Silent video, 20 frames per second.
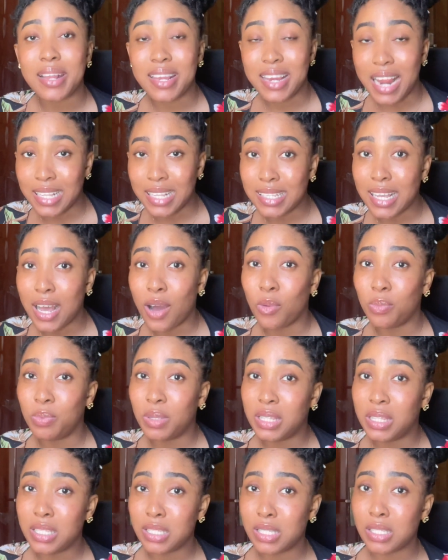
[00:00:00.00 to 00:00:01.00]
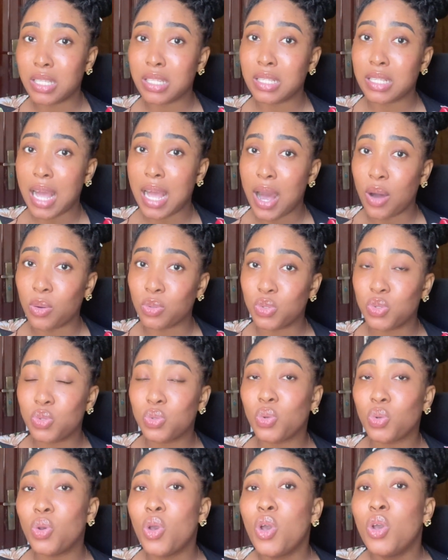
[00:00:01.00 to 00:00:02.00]
that I'll be listing out.
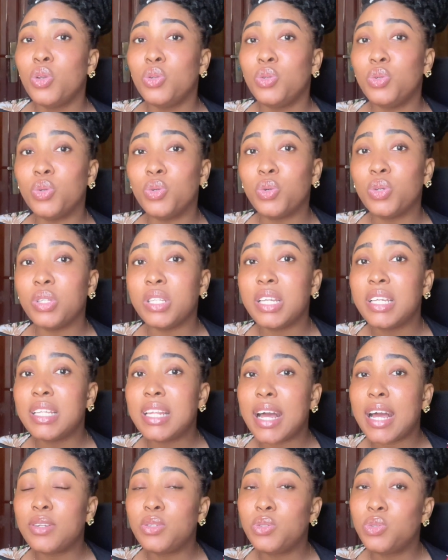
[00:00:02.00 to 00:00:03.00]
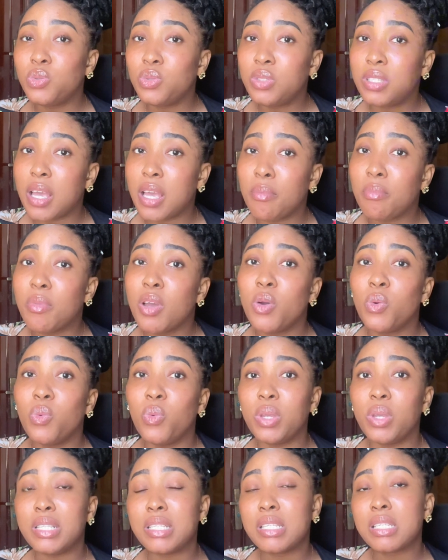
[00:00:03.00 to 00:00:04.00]
So you could either do them
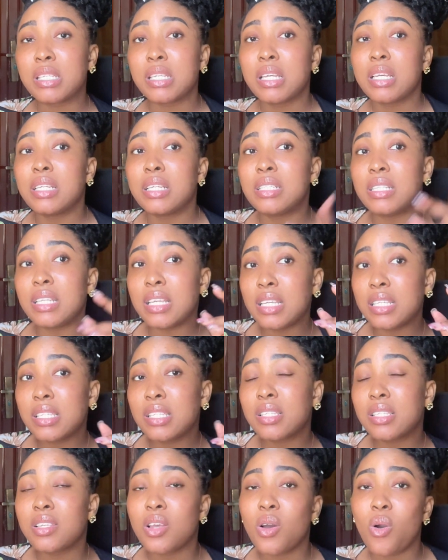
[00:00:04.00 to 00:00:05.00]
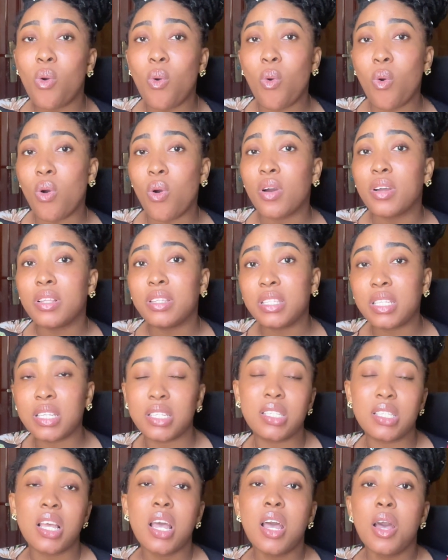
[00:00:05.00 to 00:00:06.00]
with this or
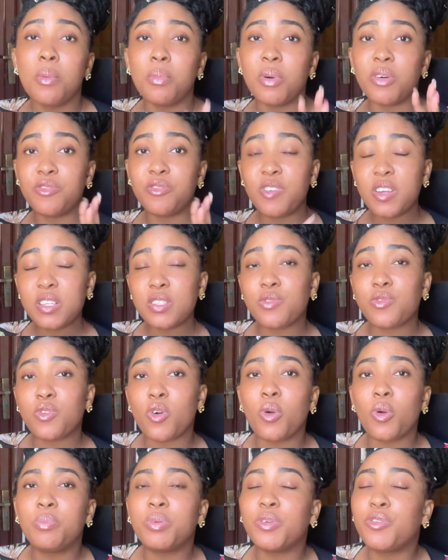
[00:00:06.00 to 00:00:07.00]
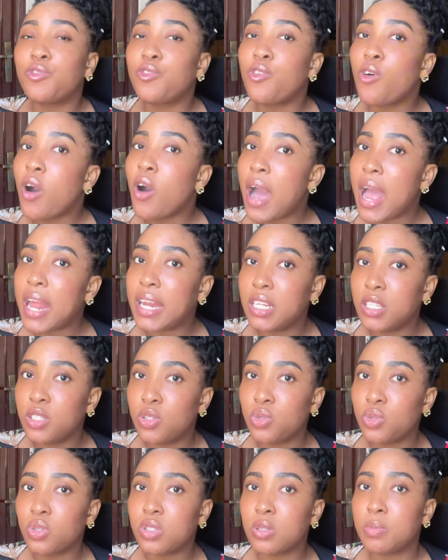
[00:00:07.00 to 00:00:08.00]
this. But first of all, before I
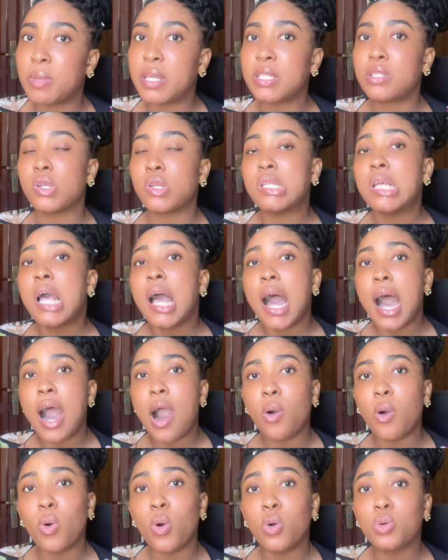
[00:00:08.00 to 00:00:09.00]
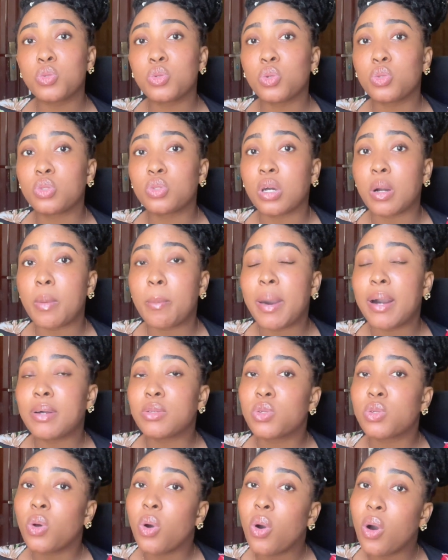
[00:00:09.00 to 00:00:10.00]
list those methods, I'll also talk
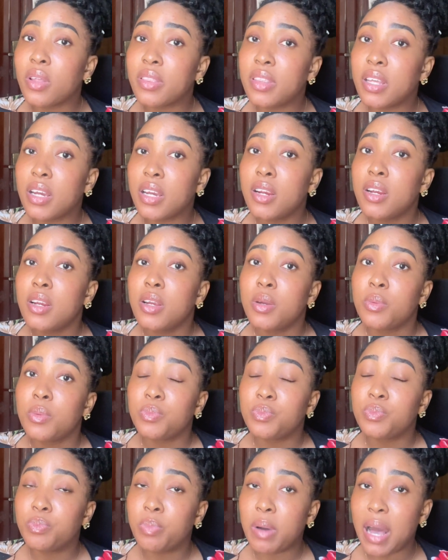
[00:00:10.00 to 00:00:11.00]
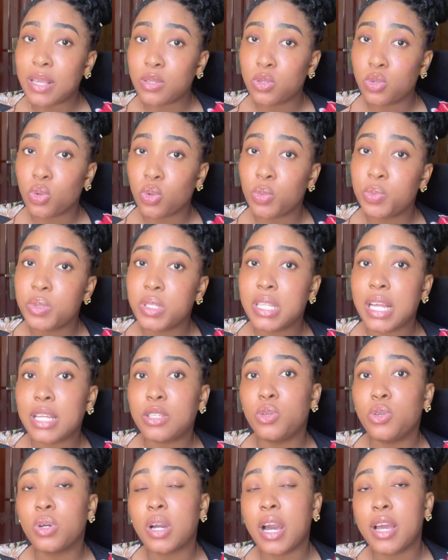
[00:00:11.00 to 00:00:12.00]
about other bar soaps that
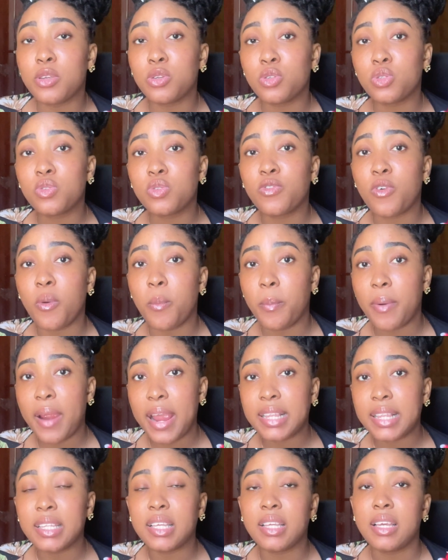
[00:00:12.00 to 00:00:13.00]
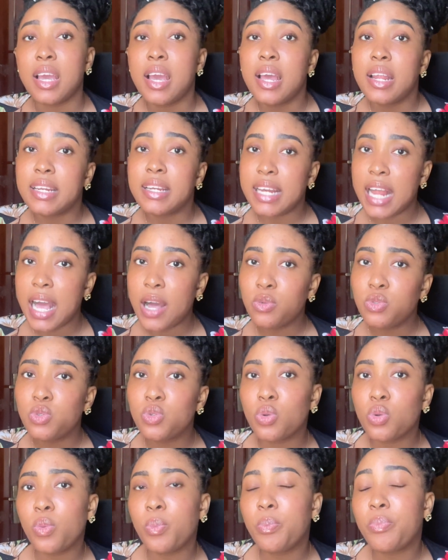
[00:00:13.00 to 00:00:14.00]
you can use for brightening. Now
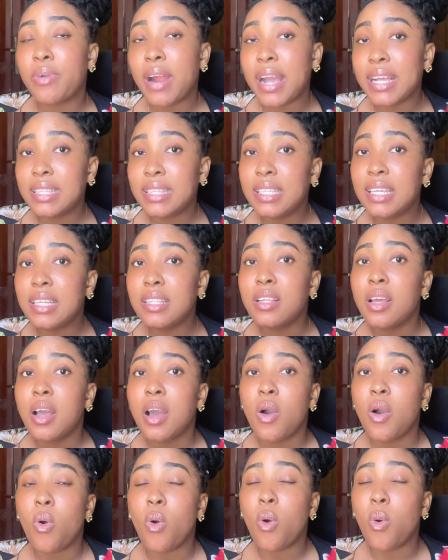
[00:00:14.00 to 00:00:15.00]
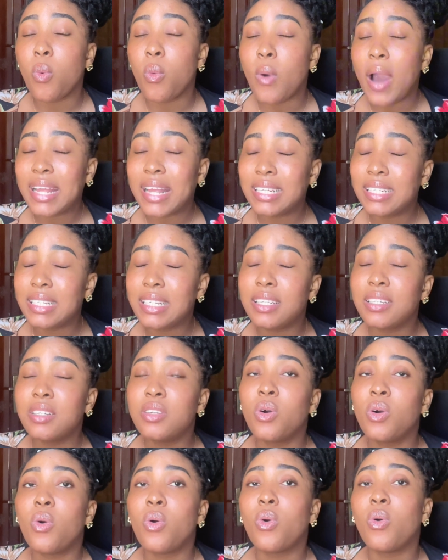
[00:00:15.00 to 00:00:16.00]
to brightening or whitening
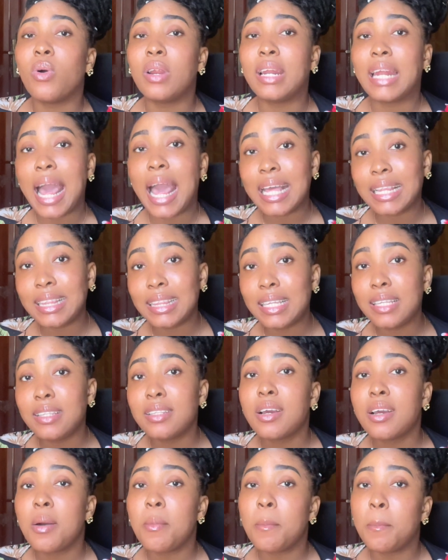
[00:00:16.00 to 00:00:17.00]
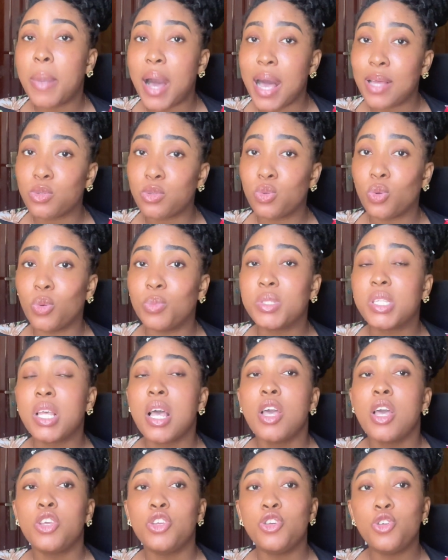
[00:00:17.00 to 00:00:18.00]
or lightening bar soaps,
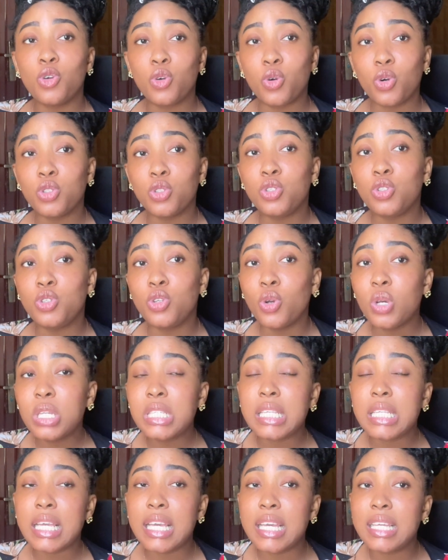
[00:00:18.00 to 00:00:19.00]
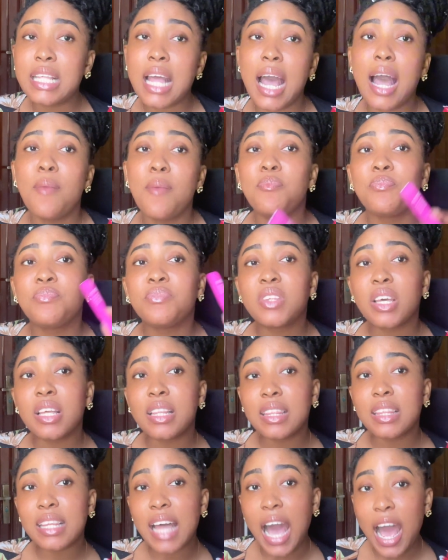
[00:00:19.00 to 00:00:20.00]
you could use either the
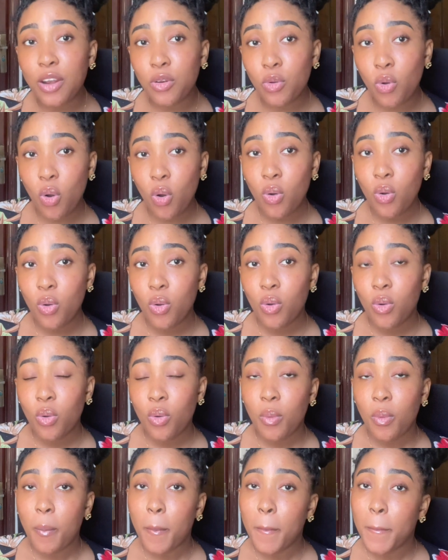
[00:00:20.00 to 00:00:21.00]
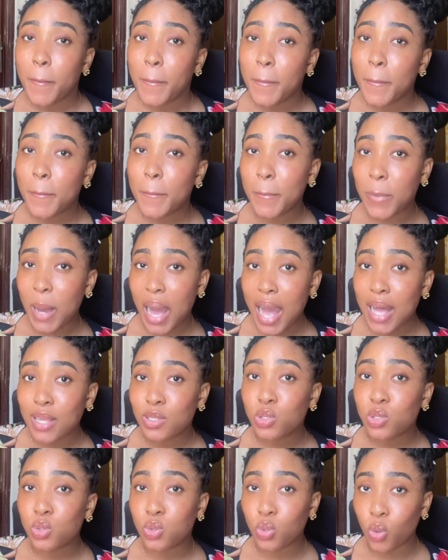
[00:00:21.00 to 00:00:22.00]
nano bar
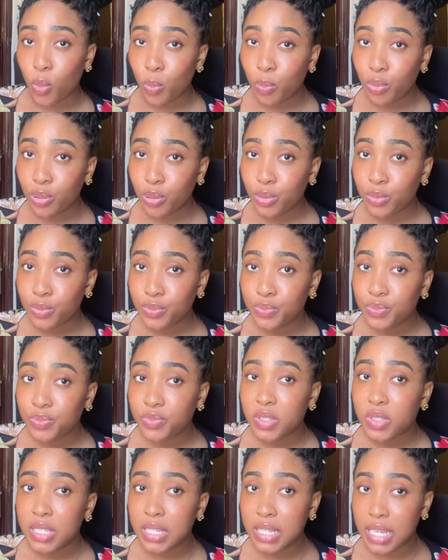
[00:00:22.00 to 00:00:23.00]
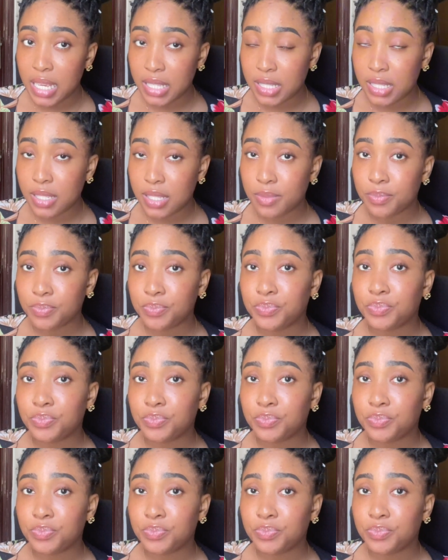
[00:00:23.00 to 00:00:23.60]
soap. Yes,